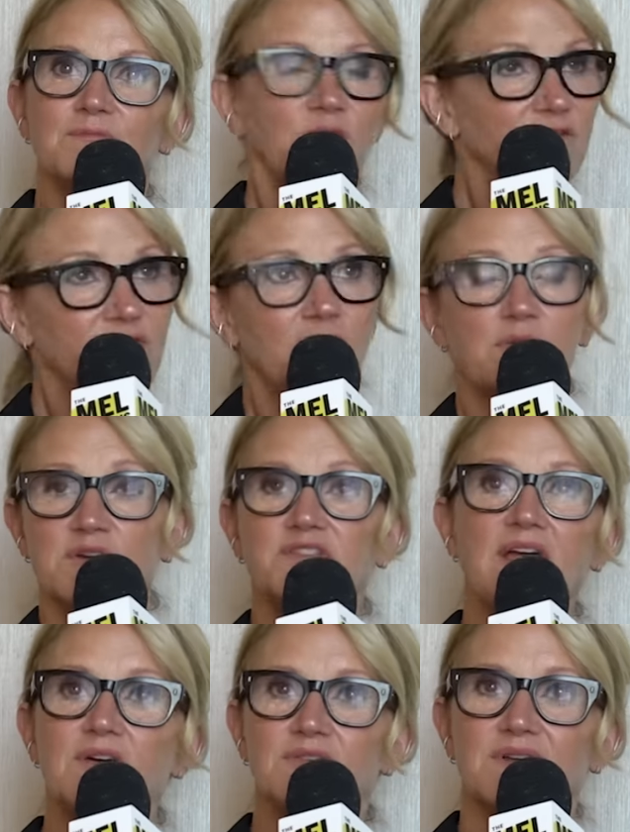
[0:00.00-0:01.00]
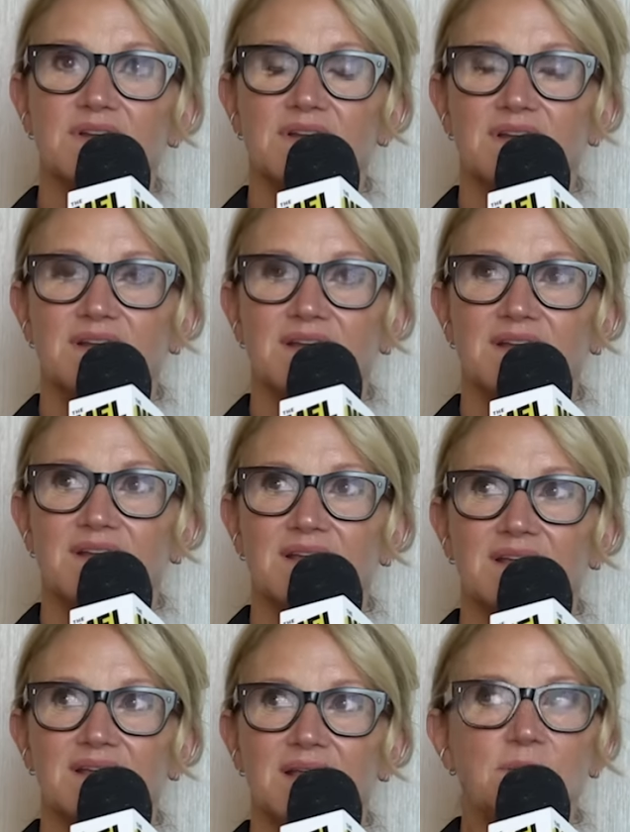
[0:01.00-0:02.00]
What if it all works out?
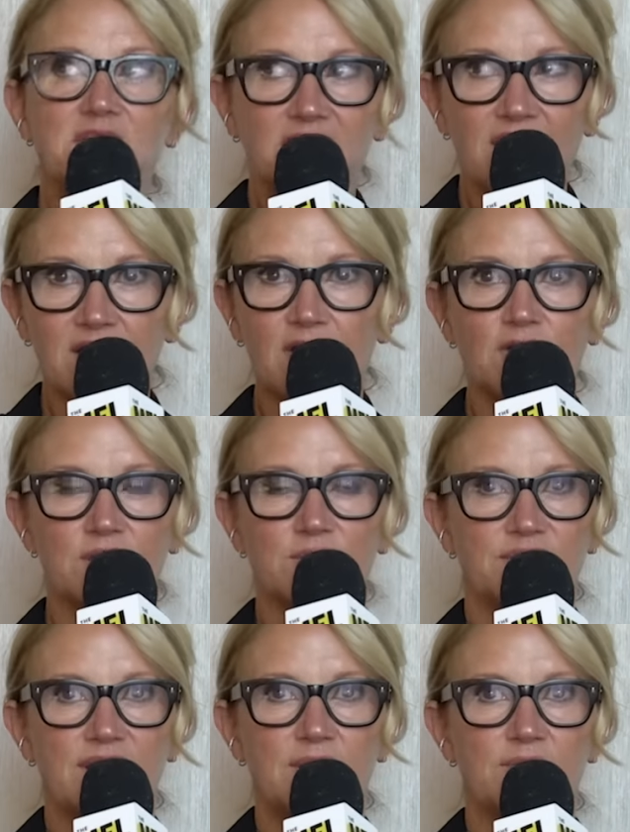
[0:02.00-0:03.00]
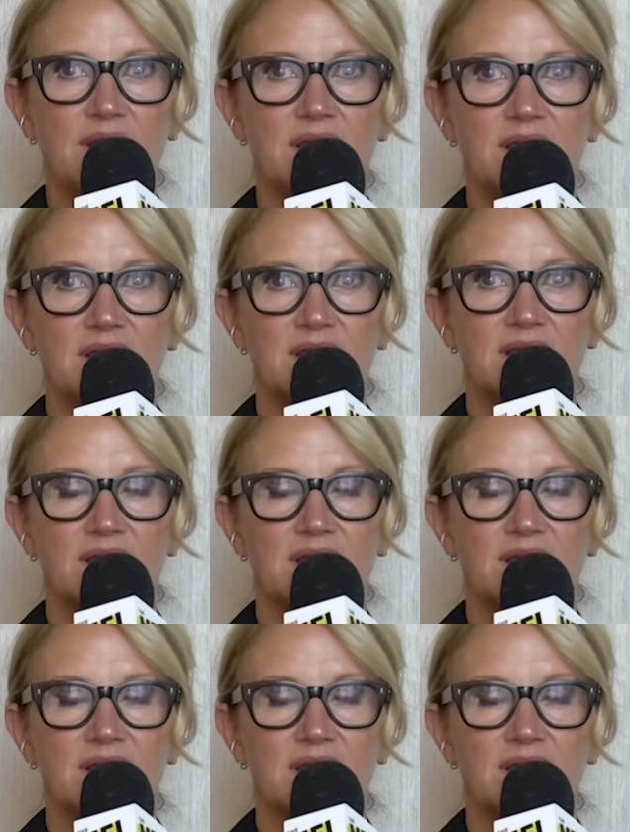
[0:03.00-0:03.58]
I mean, you can't argue with that, right?